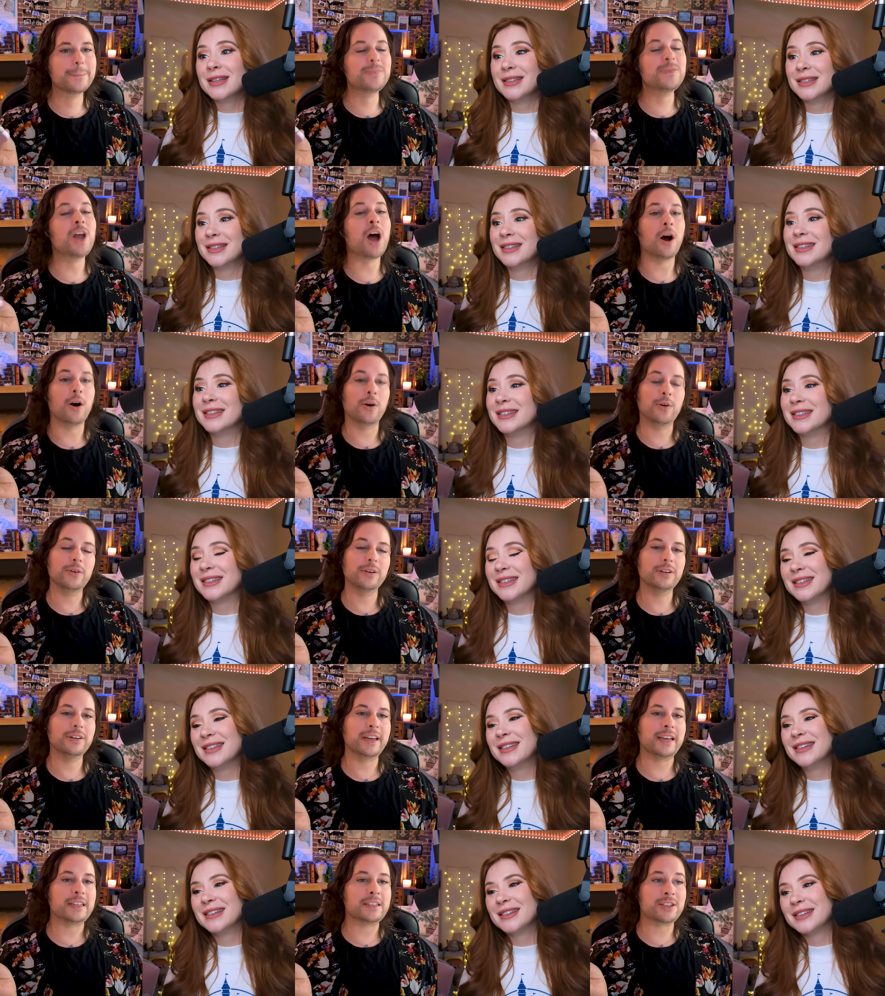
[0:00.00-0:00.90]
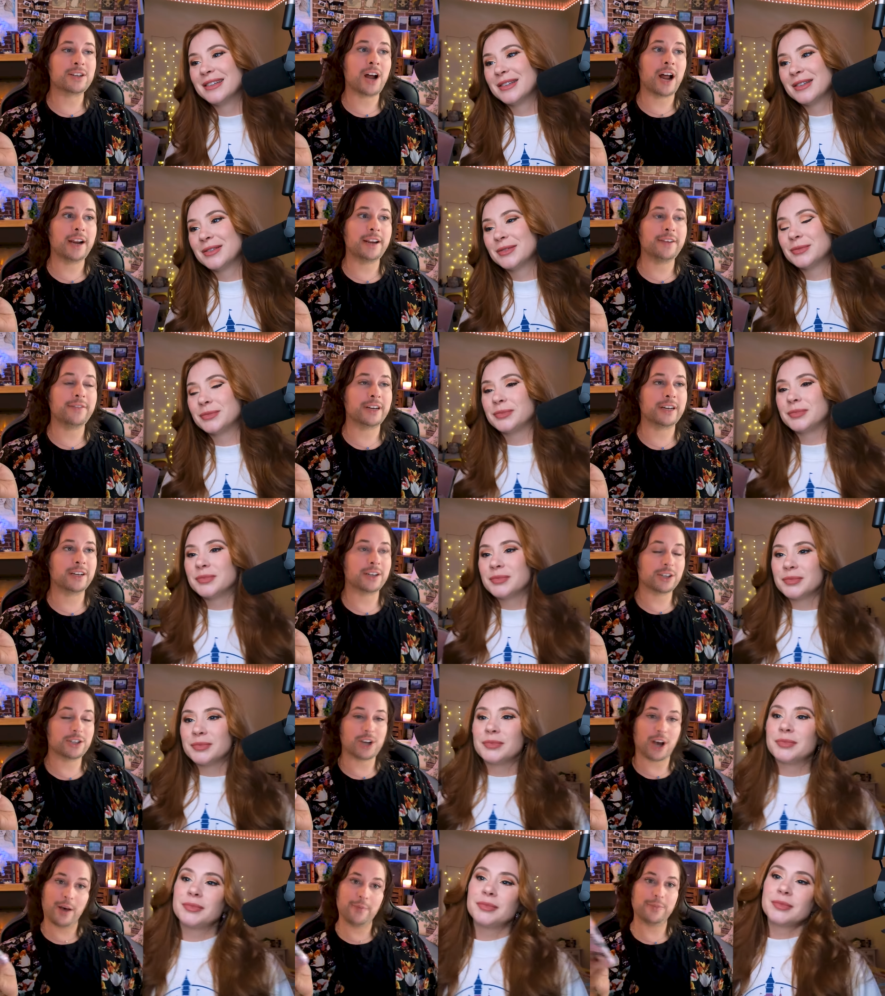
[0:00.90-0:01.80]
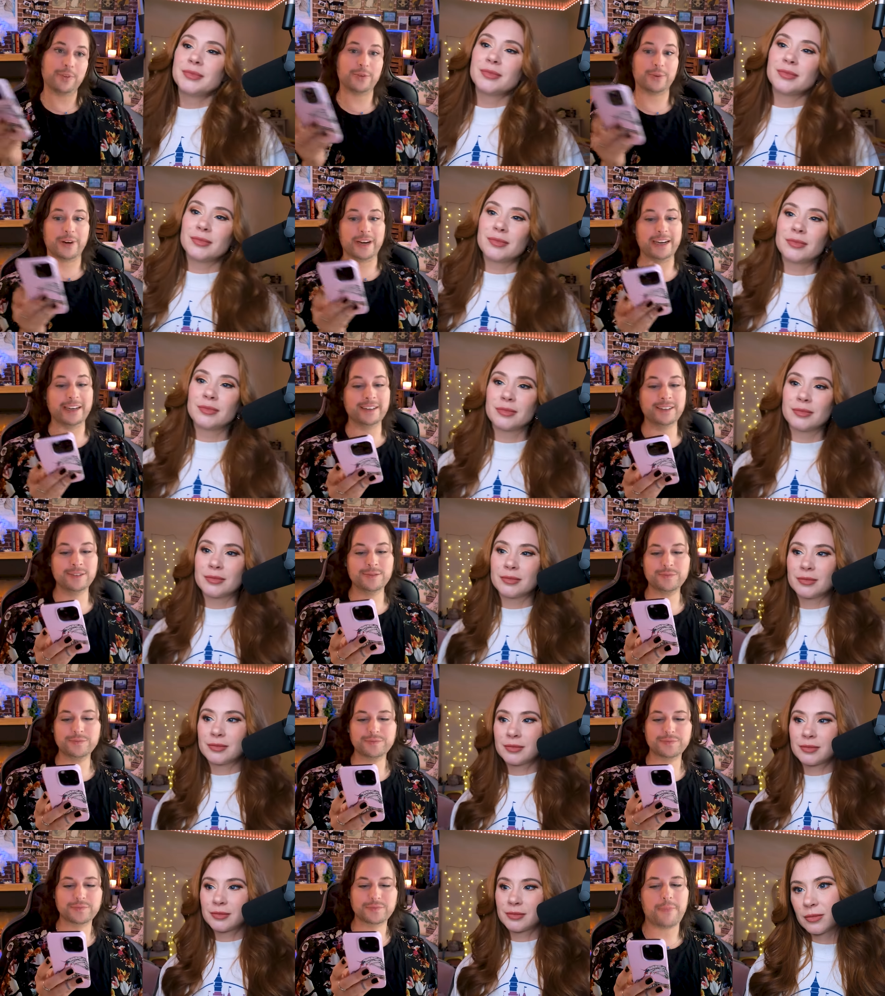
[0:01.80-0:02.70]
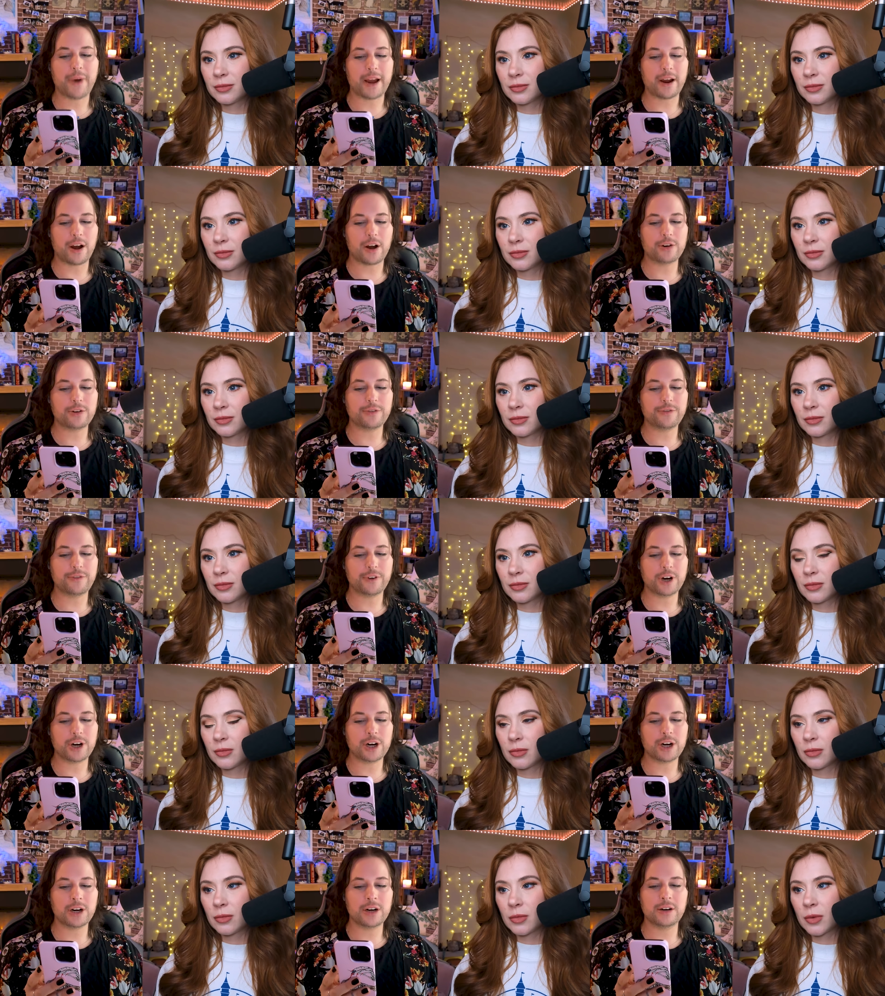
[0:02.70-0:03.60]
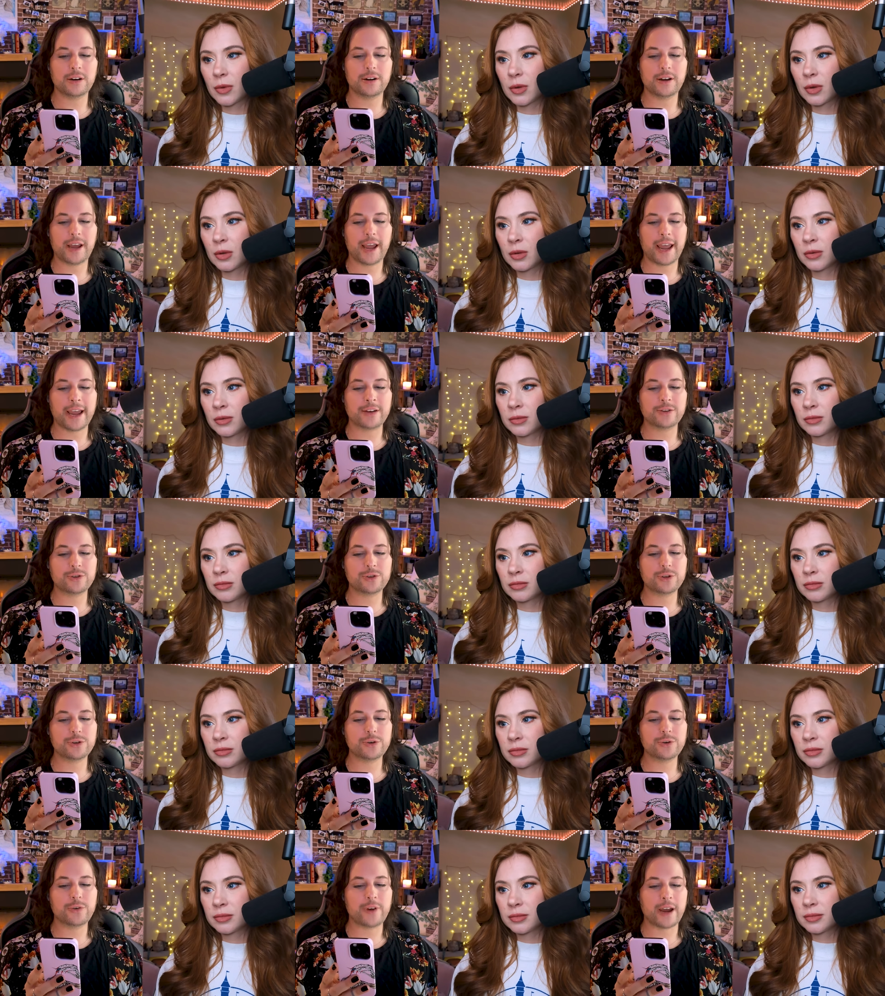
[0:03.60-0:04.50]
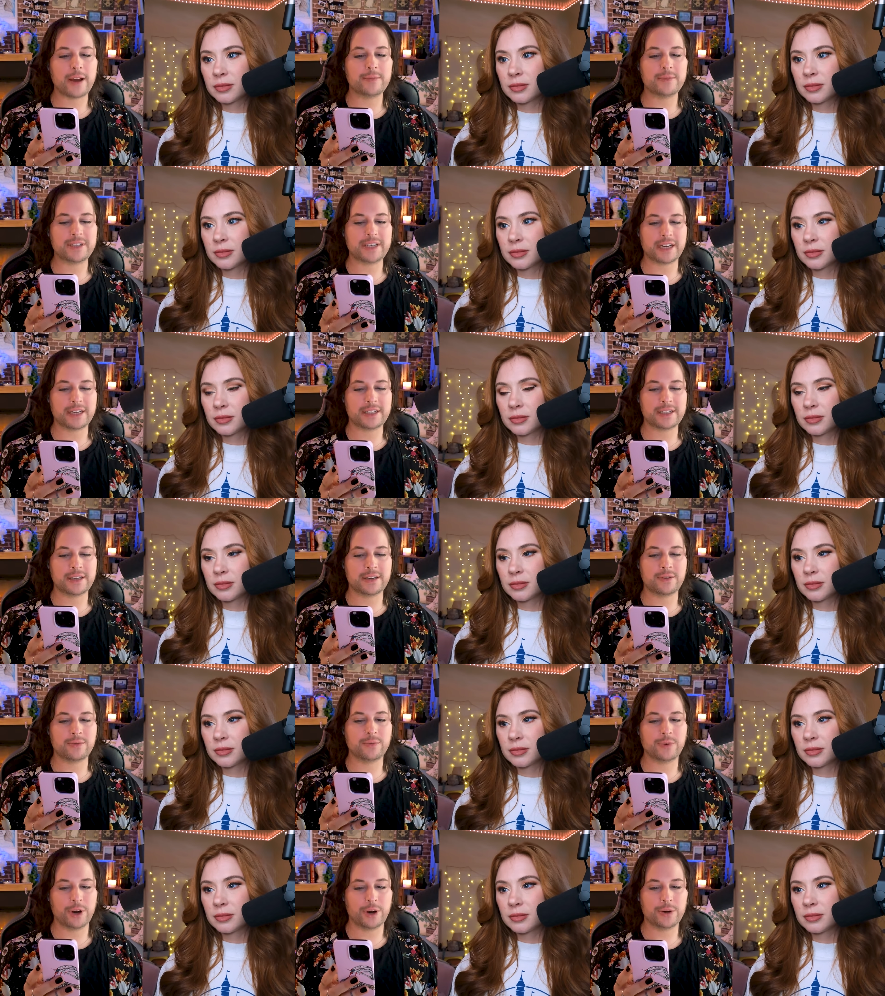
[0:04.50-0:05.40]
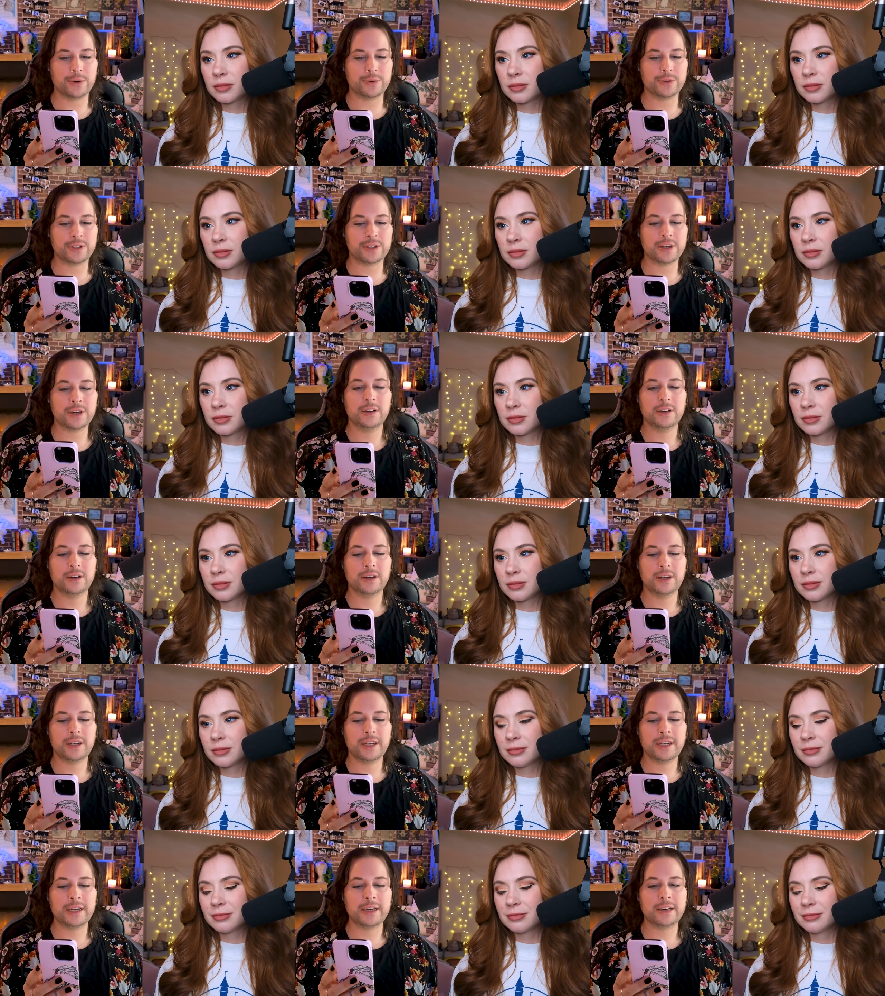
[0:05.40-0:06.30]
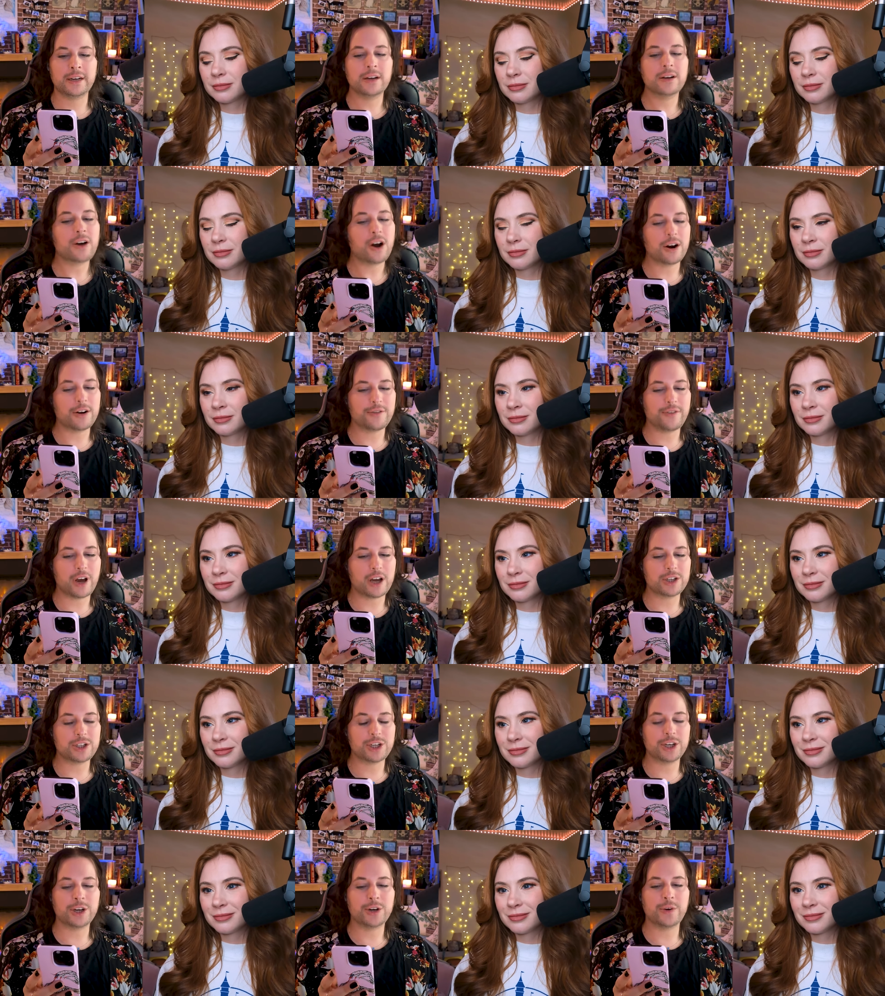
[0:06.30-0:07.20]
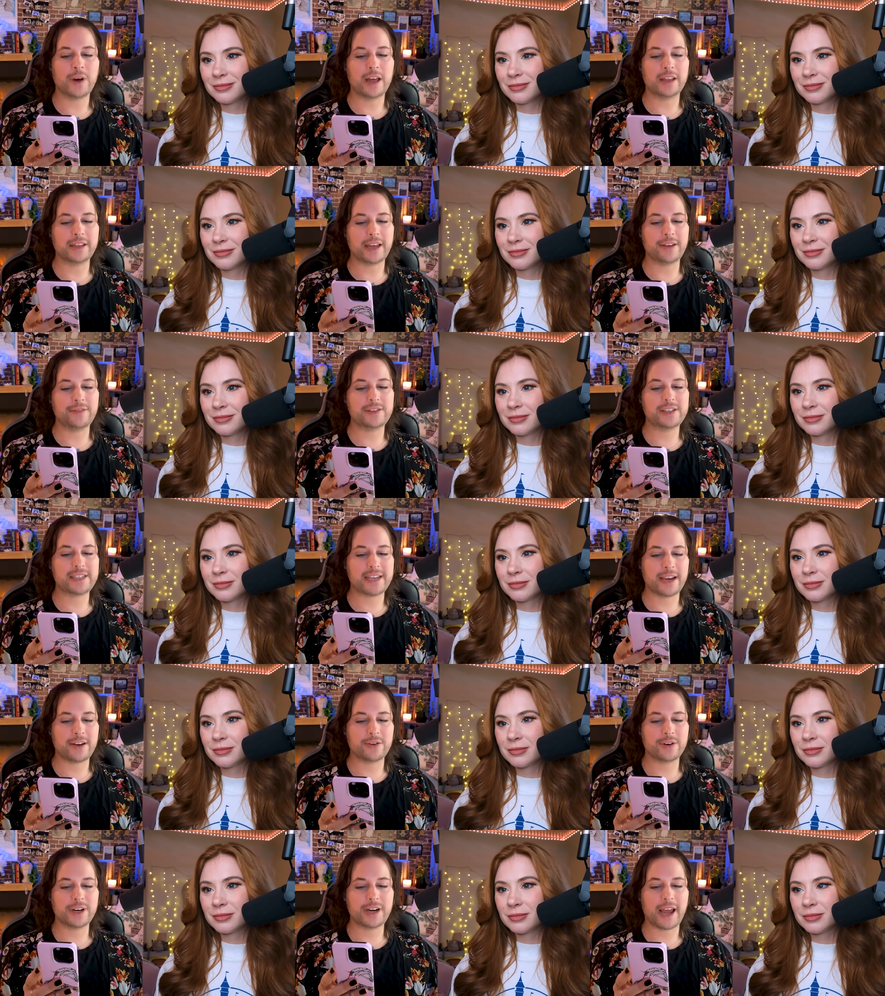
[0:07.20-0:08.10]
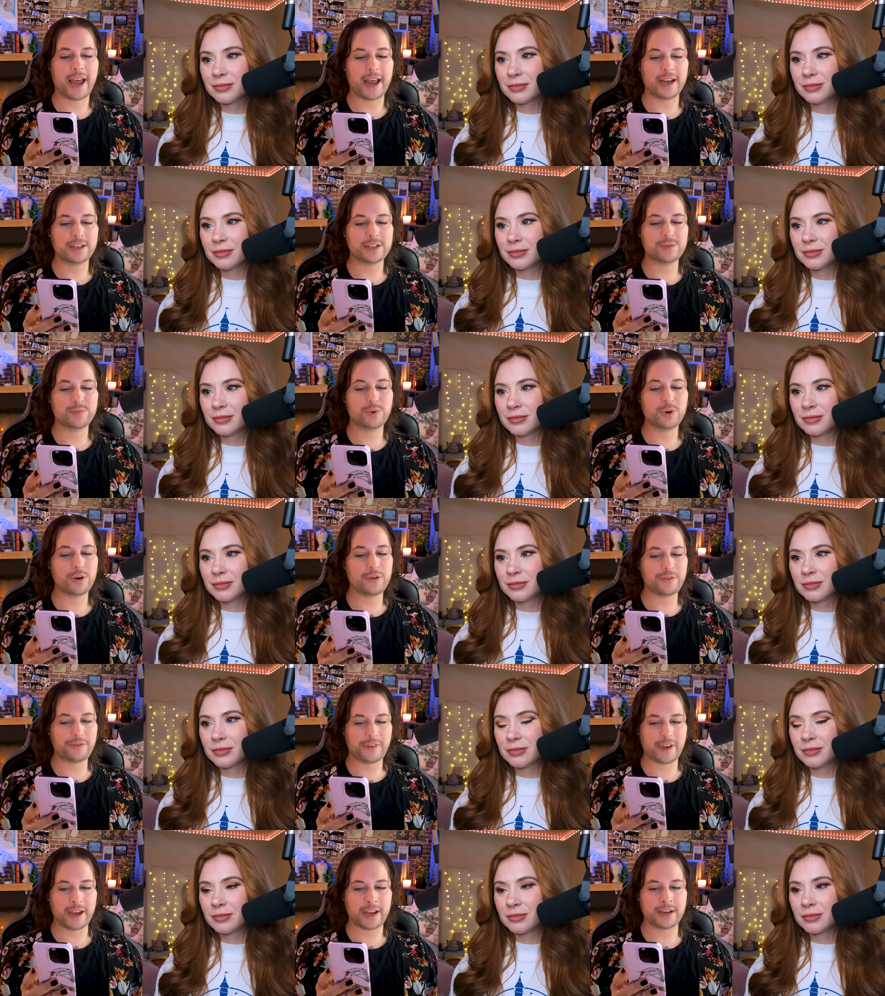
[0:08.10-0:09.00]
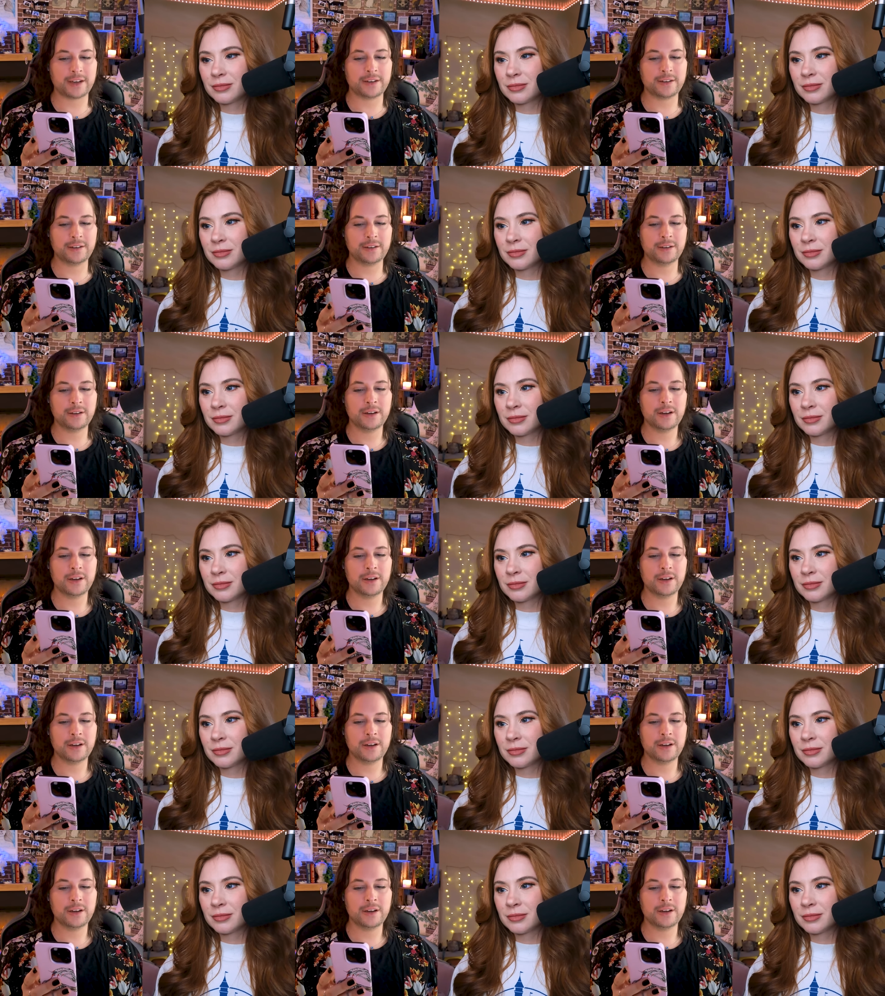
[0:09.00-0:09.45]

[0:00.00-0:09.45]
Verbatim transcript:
Speaker 1: no, is not even in a top three. Biographer Andrew Graham Dixon wrote in Caravaggio, A Life Sacred and Profane